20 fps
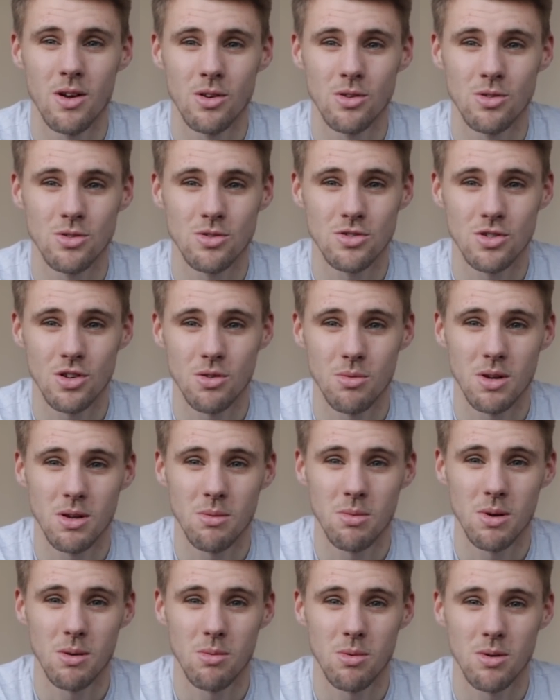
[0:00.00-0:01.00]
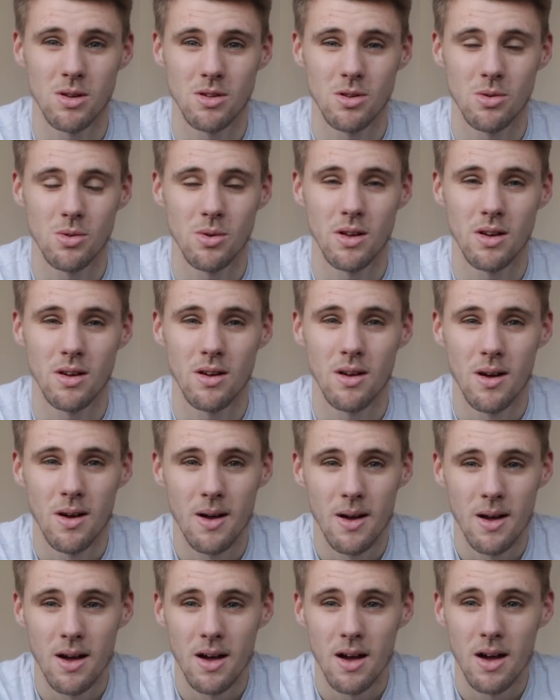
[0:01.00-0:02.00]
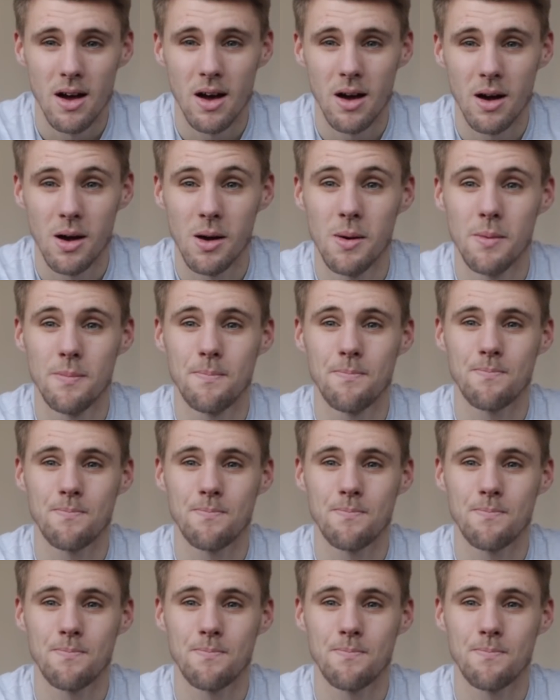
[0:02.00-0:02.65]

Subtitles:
because so many people are doing it.